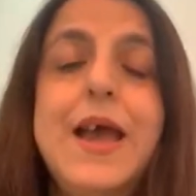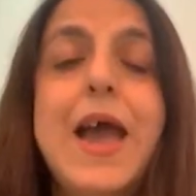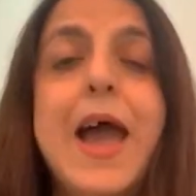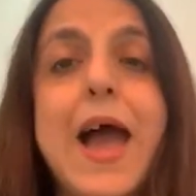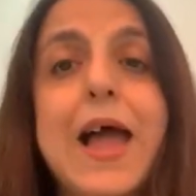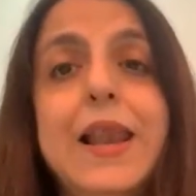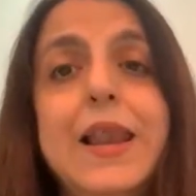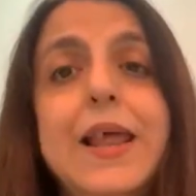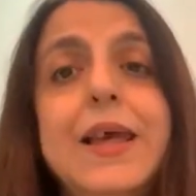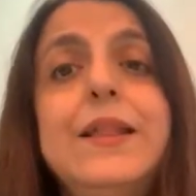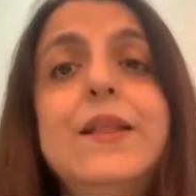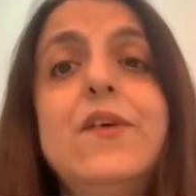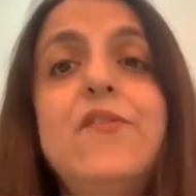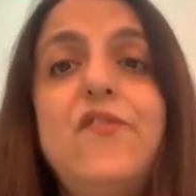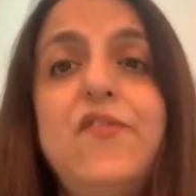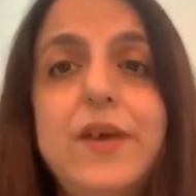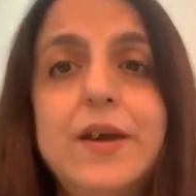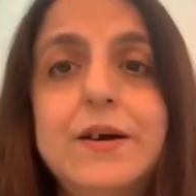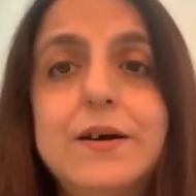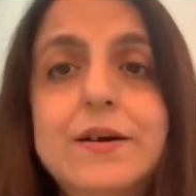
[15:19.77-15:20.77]
Allay the
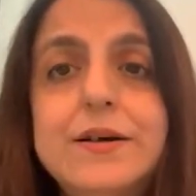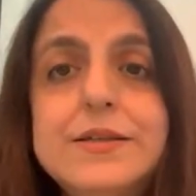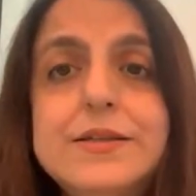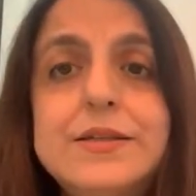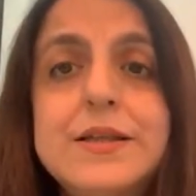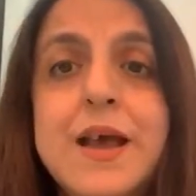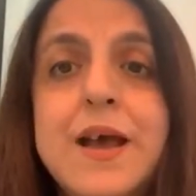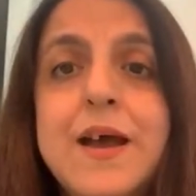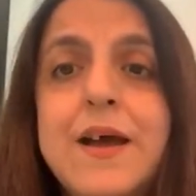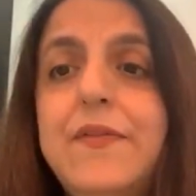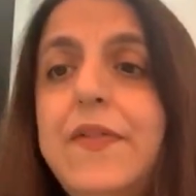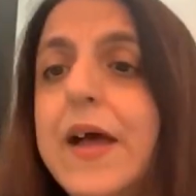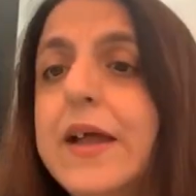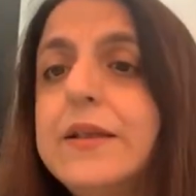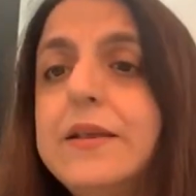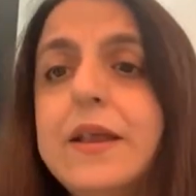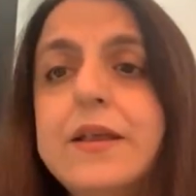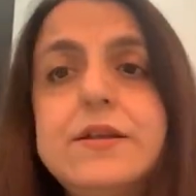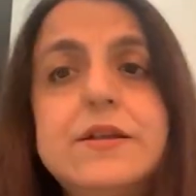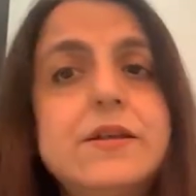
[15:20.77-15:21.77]
fears that
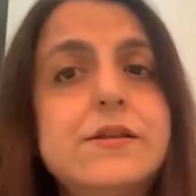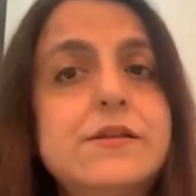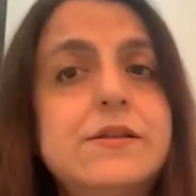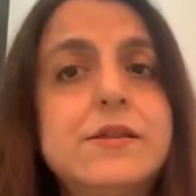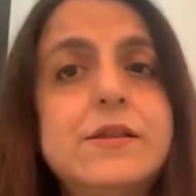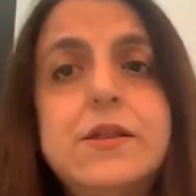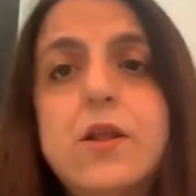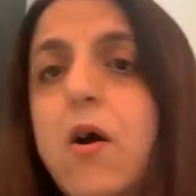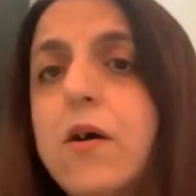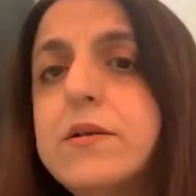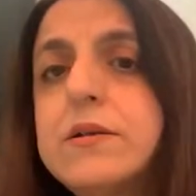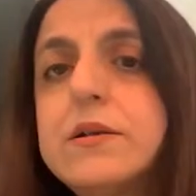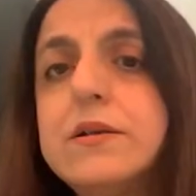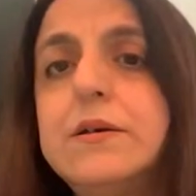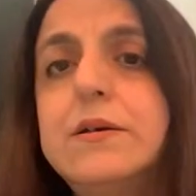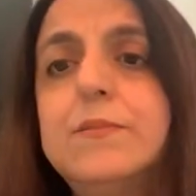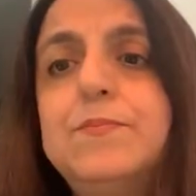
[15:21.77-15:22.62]
it is not